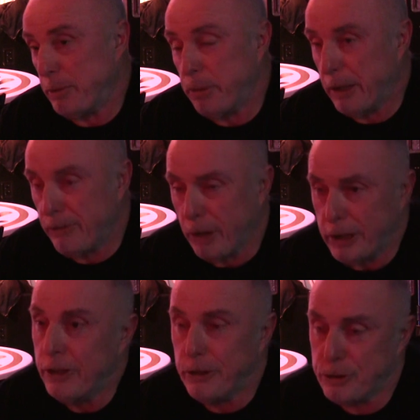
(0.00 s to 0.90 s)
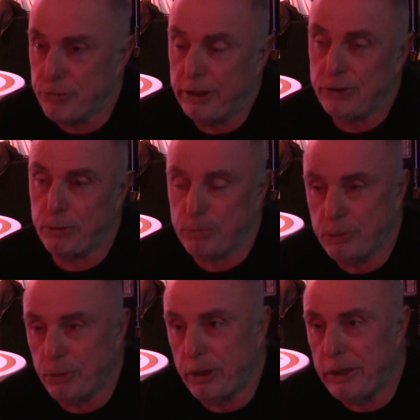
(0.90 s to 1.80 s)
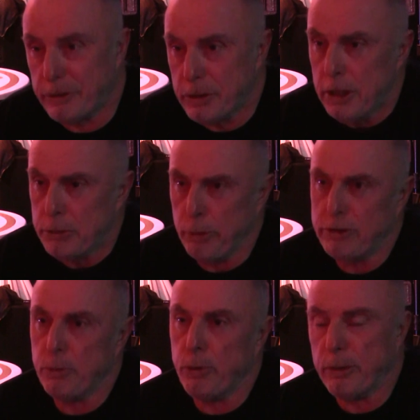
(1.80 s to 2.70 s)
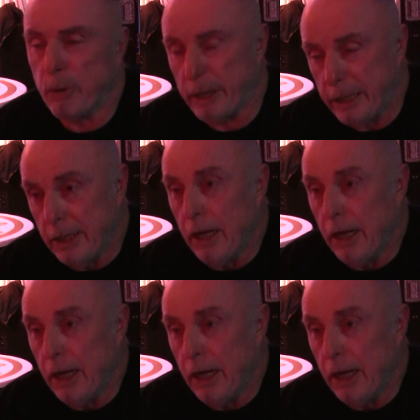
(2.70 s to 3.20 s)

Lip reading: going to be playing violin in the street to earn a living. So I wanted some quick money.